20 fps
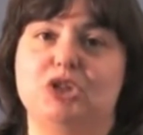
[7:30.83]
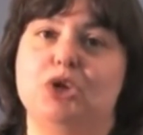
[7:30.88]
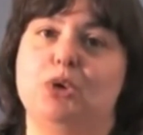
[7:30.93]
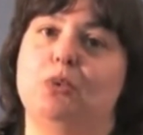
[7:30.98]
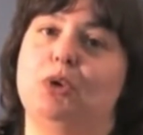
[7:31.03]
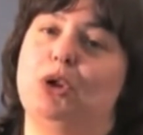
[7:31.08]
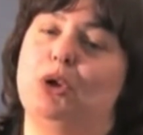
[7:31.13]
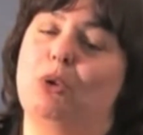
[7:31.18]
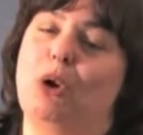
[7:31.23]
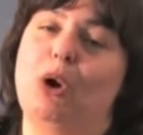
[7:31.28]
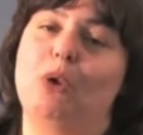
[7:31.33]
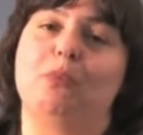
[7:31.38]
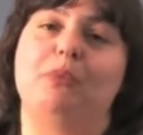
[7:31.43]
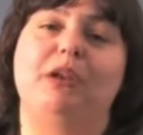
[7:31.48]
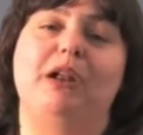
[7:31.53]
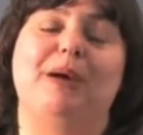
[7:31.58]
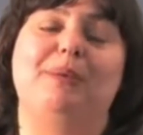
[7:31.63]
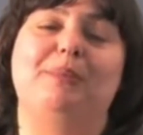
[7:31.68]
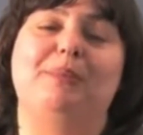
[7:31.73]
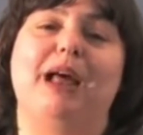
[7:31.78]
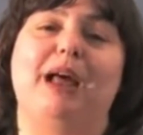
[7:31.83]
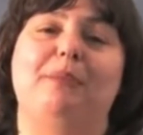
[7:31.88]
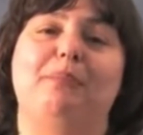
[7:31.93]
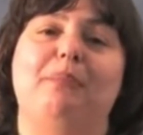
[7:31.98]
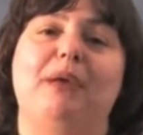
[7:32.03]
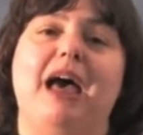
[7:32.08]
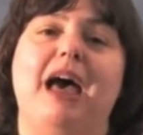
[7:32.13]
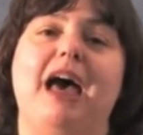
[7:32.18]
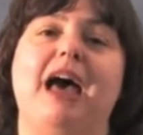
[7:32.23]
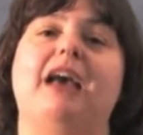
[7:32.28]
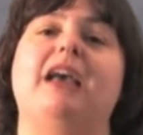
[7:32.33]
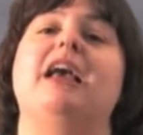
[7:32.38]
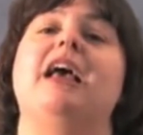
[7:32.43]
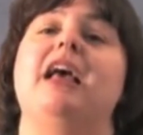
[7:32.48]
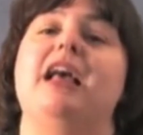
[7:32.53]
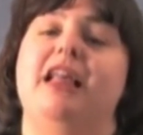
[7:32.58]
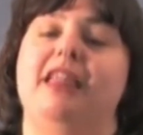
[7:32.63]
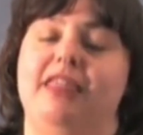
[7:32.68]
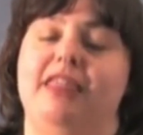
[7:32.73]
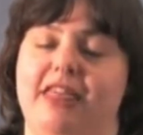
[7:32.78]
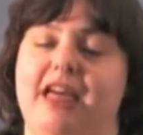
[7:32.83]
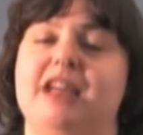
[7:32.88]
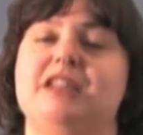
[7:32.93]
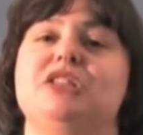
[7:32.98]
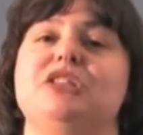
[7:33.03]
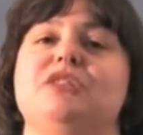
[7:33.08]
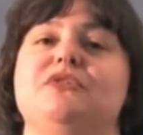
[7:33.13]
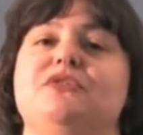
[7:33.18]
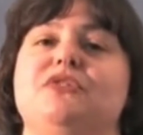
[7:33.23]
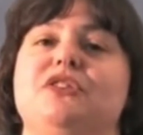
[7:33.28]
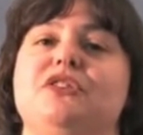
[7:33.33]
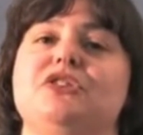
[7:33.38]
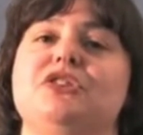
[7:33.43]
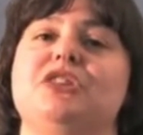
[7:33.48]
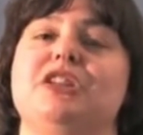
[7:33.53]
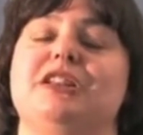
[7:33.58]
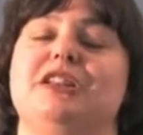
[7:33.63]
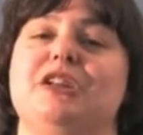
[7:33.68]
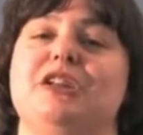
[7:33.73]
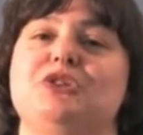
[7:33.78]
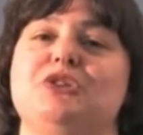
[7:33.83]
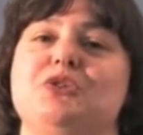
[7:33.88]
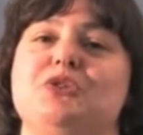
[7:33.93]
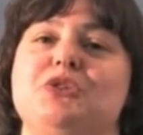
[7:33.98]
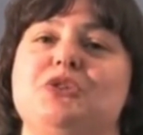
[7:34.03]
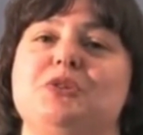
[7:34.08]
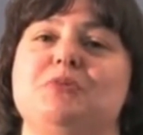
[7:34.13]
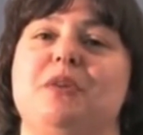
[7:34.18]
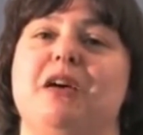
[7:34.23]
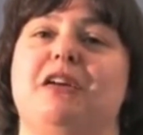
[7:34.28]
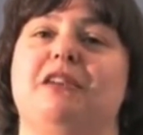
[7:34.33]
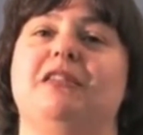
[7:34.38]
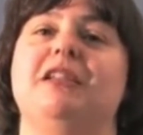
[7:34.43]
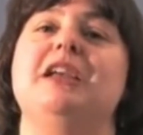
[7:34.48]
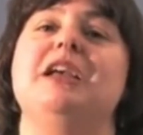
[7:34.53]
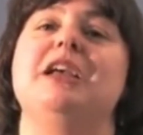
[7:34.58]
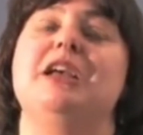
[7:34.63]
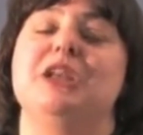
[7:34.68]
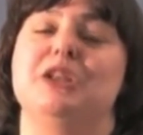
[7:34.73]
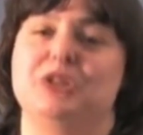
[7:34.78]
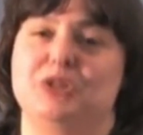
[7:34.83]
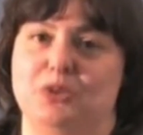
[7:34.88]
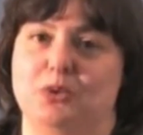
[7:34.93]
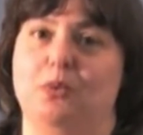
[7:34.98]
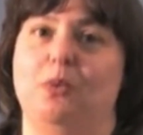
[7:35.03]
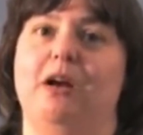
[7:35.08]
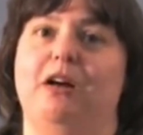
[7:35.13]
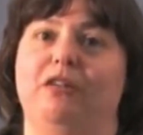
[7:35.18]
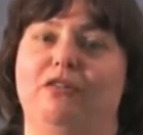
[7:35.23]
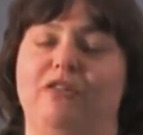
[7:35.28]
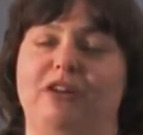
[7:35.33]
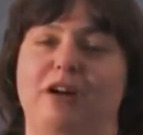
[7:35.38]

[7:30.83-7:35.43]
So when you open up that pack, that's the first thing that you smell, is the whale